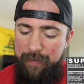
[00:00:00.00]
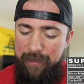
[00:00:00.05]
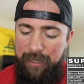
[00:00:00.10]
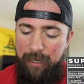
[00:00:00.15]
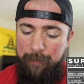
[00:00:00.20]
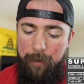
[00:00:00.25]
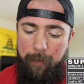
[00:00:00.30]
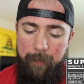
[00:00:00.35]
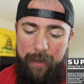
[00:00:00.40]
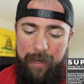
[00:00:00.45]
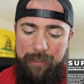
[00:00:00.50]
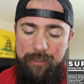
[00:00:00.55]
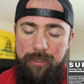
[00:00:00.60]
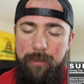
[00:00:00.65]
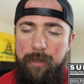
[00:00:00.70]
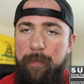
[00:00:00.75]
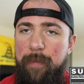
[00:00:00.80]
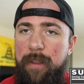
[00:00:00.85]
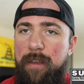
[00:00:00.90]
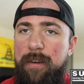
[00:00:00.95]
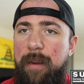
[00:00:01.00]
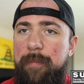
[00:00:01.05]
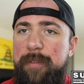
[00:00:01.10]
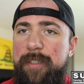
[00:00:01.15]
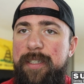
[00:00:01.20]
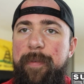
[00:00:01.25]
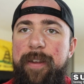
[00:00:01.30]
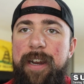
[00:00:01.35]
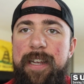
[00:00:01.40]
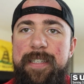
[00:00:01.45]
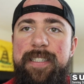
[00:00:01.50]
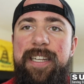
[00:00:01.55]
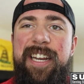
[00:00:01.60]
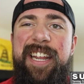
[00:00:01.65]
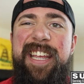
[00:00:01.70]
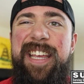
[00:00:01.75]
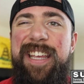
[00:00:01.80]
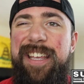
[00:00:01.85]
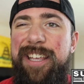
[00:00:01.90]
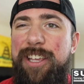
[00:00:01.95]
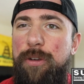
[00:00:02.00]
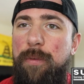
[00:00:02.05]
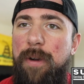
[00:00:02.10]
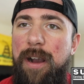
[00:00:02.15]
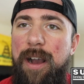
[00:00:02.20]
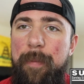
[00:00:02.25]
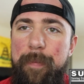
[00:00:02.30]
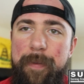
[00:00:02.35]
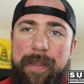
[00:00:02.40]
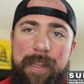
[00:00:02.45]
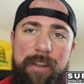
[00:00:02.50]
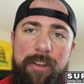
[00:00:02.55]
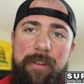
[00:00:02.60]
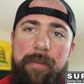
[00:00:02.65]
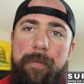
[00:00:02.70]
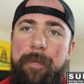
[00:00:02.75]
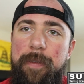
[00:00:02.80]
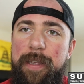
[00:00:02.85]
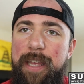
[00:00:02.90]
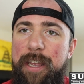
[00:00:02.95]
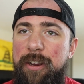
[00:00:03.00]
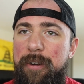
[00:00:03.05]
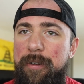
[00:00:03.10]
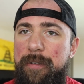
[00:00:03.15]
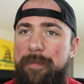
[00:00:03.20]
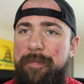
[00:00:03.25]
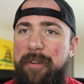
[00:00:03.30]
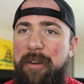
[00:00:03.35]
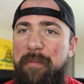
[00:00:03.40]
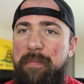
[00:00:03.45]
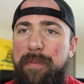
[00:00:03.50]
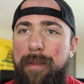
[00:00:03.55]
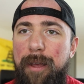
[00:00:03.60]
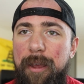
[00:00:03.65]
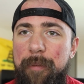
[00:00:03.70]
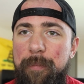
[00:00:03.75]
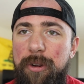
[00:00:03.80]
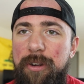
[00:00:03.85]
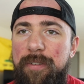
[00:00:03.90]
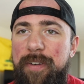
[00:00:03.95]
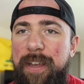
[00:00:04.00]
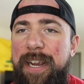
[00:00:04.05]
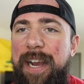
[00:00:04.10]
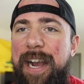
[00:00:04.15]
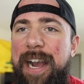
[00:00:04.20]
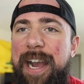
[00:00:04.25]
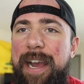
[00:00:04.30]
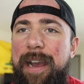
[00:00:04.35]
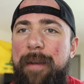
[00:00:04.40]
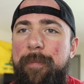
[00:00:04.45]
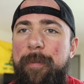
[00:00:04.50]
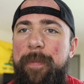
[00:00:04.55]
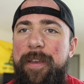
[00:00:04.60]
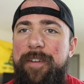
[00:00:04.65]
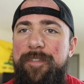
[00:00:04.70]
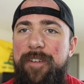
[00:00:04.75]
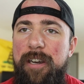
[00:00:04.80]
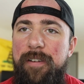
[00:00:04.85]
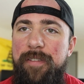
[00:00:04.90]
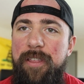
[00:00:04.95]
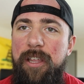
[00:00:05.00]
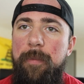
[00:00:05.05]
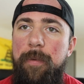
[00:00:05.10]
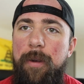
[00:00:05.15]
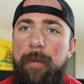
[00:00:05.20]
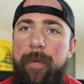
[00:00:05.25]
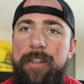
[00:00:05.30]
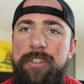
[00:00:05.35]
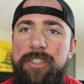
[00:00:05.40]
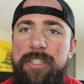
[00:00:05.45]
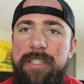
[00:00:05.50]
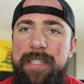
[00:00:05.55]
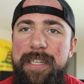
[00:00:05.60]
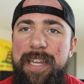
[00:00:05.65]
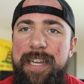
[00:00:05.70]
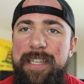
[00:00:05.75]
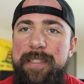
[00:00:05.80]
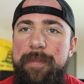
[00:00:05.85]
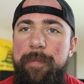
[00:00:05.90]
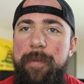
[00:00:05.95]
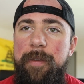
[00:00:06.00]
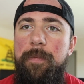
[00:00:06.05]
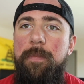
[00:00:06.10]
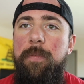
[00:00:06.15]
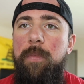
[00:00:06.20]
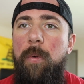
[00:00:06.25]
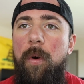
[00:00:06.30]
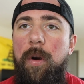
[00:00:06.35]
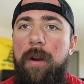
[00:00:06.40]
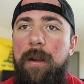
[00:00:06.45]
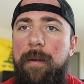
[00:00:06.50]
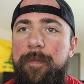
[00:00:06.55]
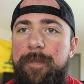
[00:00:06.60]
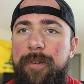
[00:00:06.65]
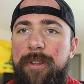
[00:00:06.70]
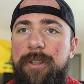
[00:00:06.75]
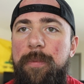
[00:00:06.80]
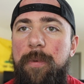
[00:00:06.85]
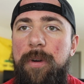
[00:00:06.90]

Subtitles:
Theobromine at 200 milligrams is gonna be nice. It's gonna heat you up, get your blood moving. I'm a big fan of theobromine just because it gets me warm for the